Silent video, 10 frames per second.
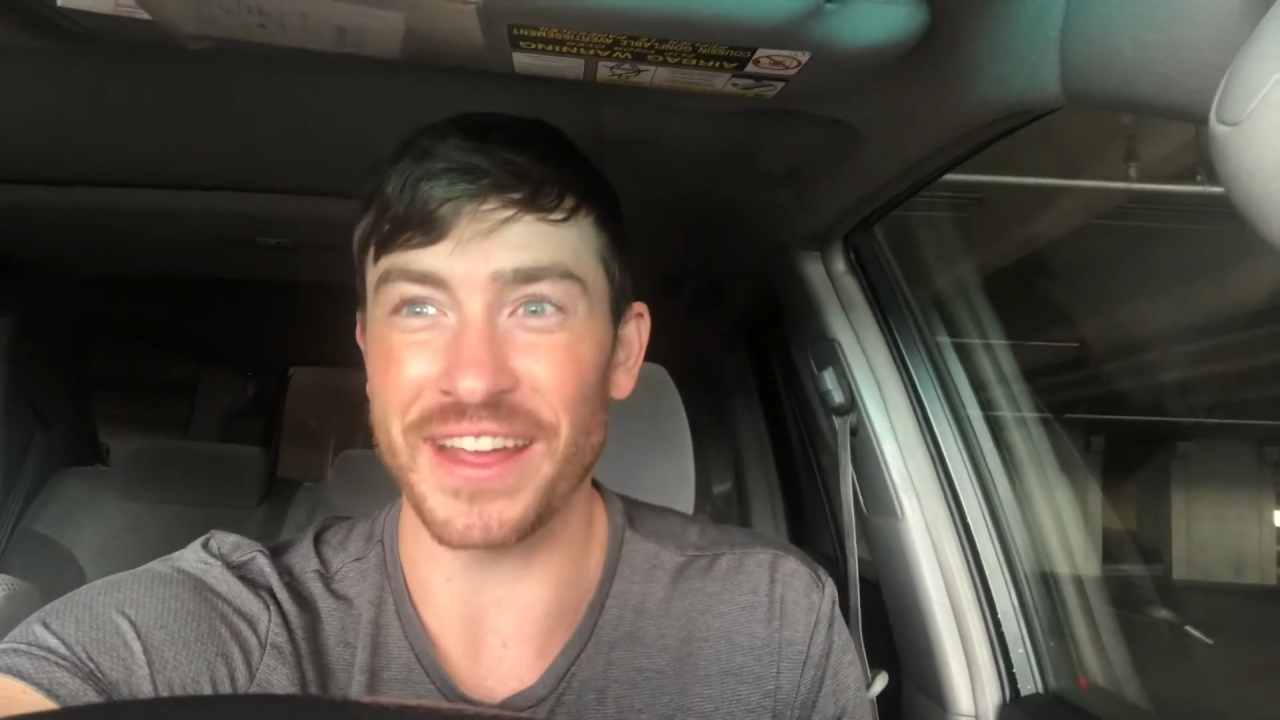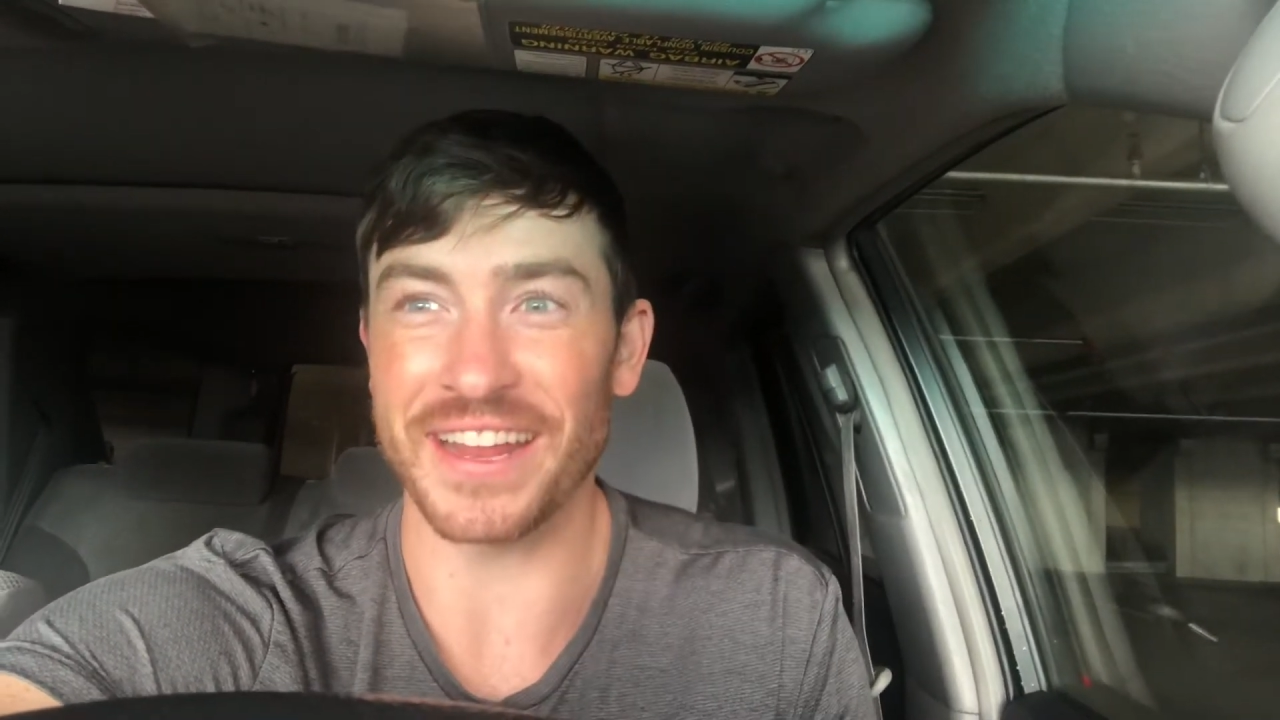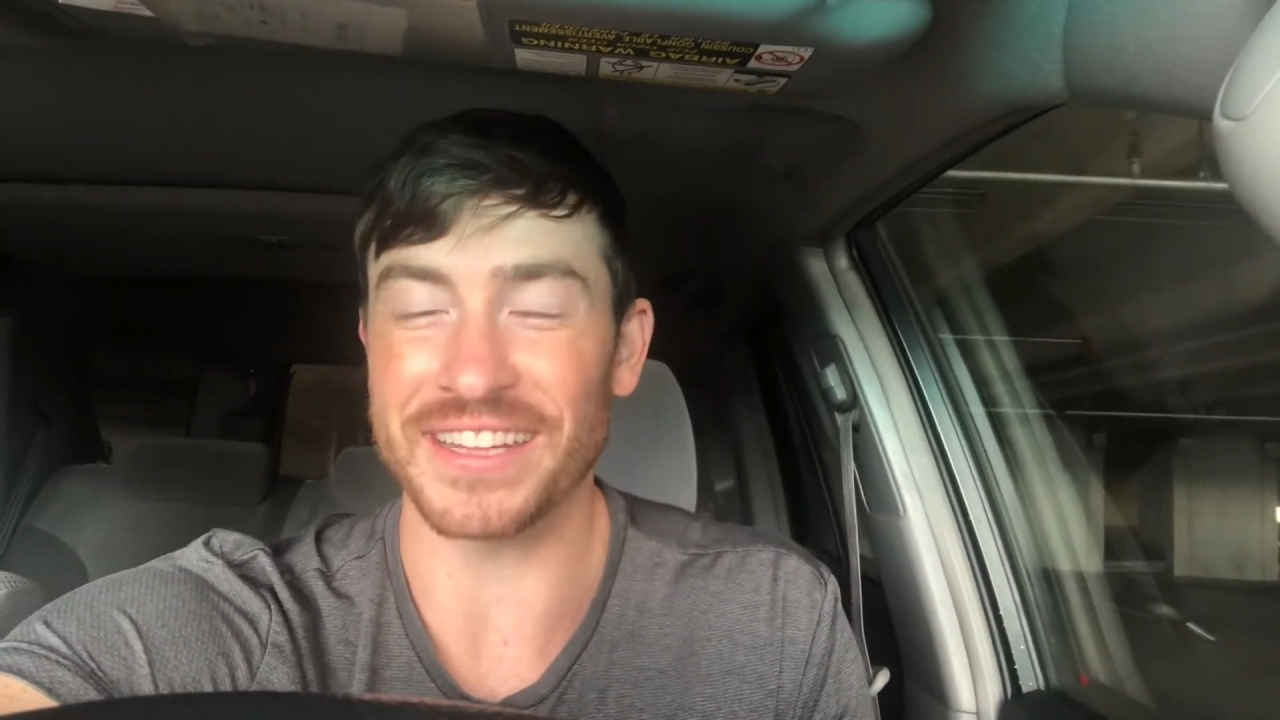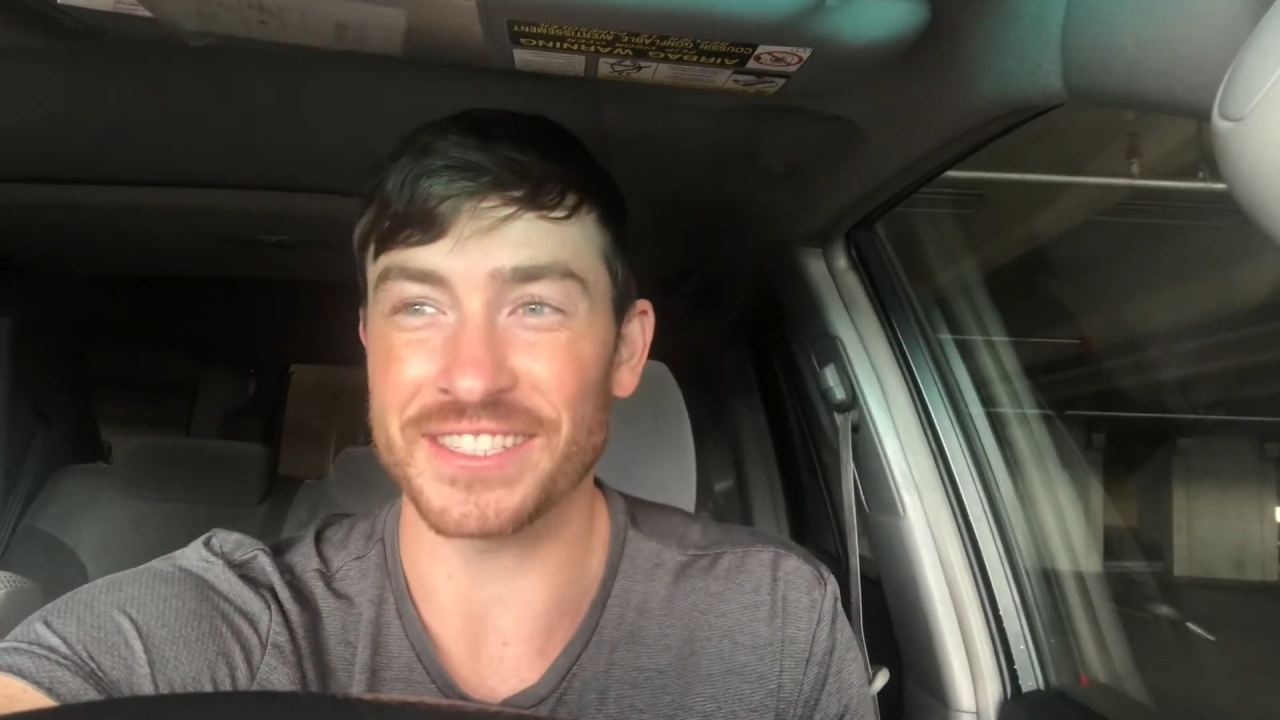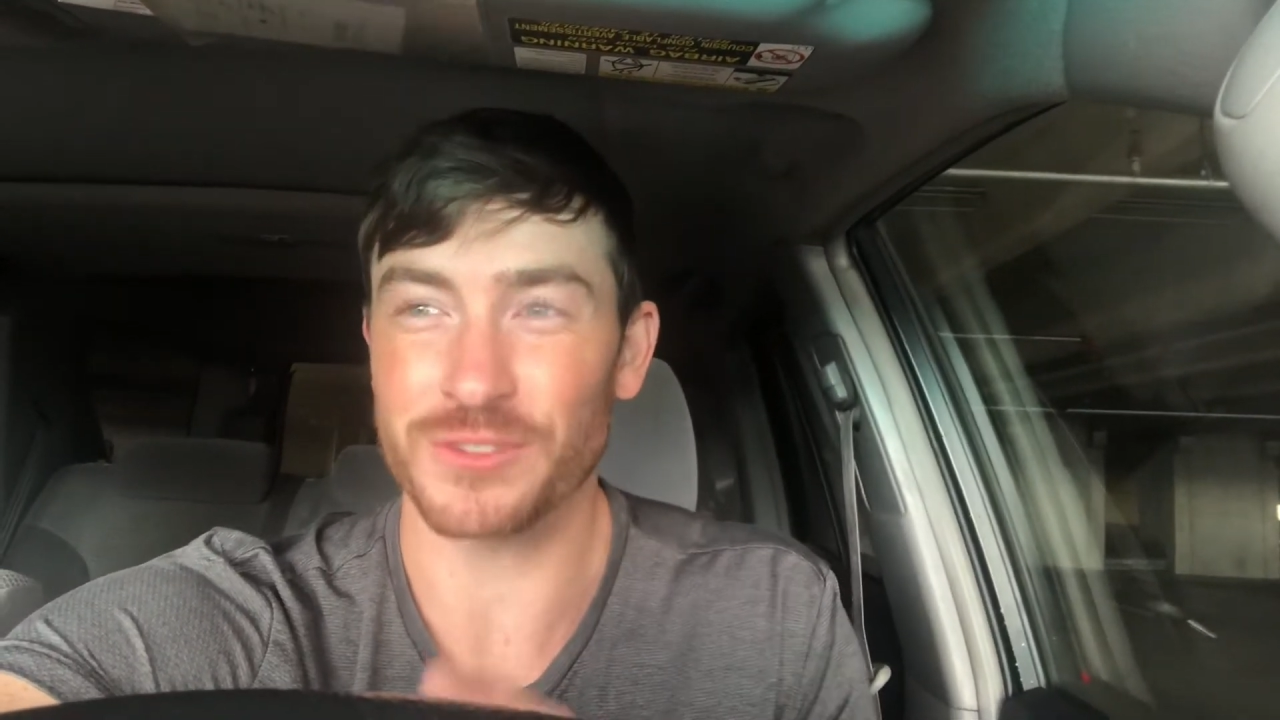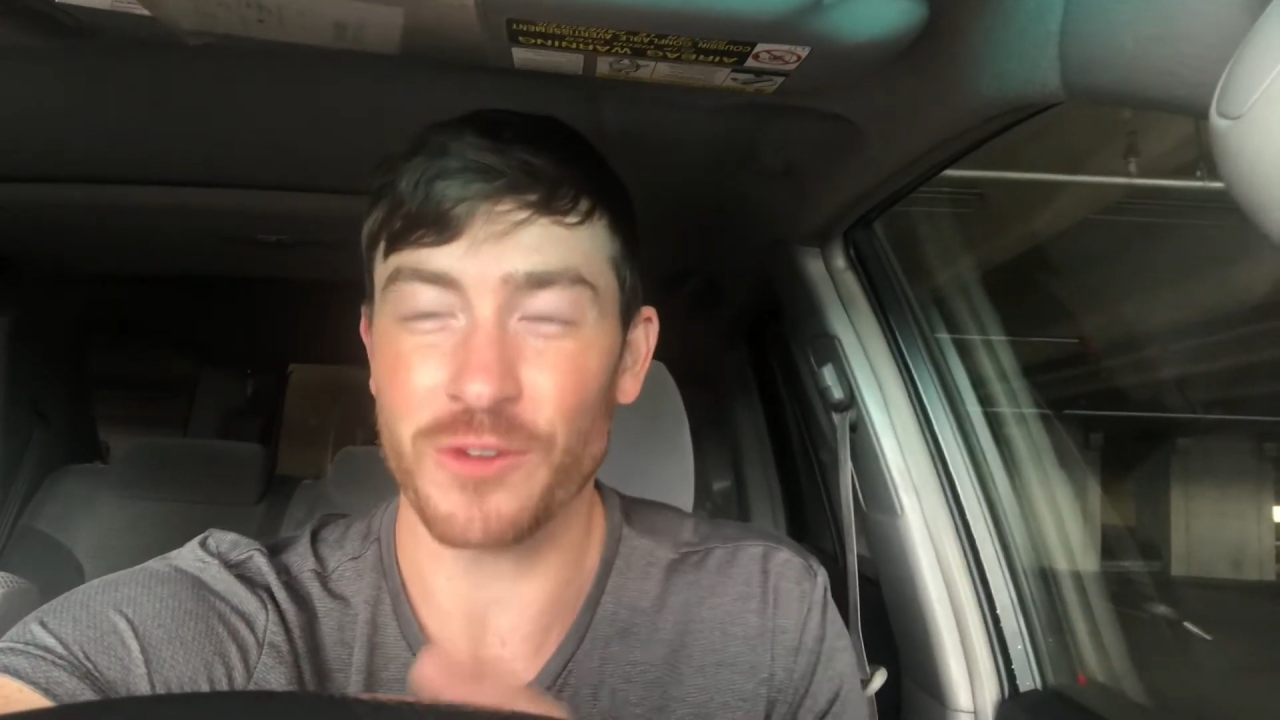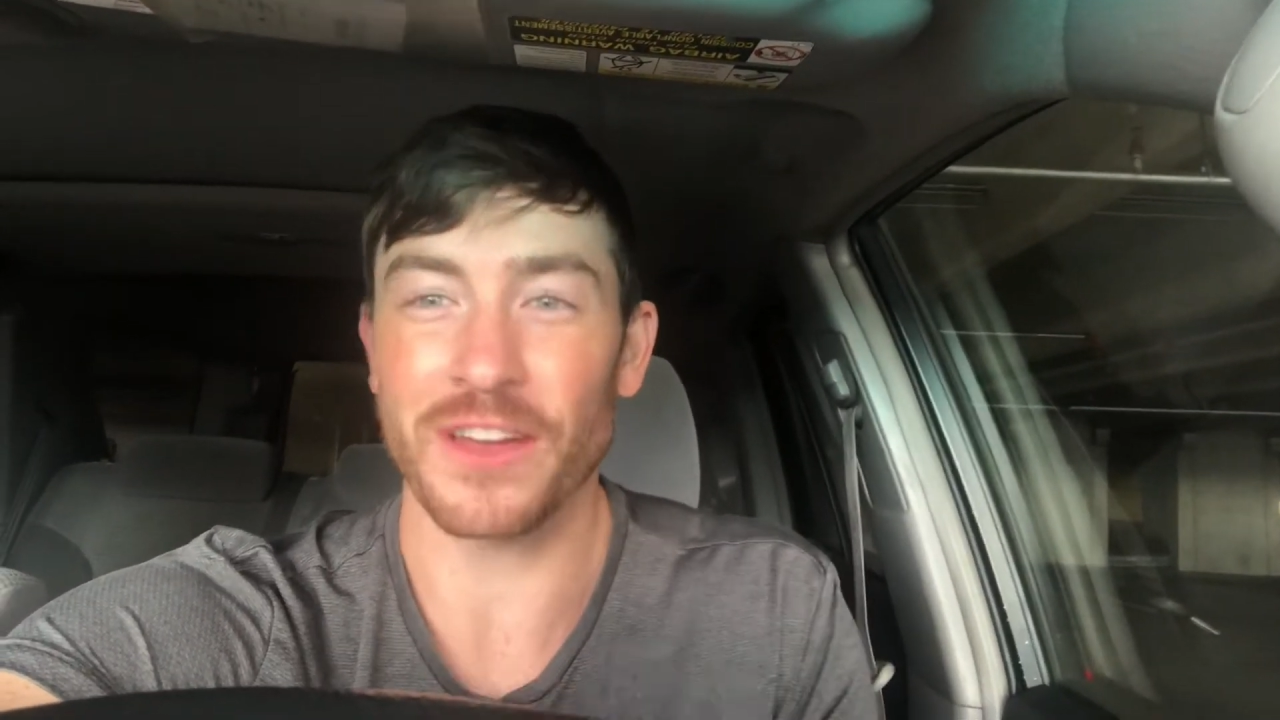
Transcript: It's a store of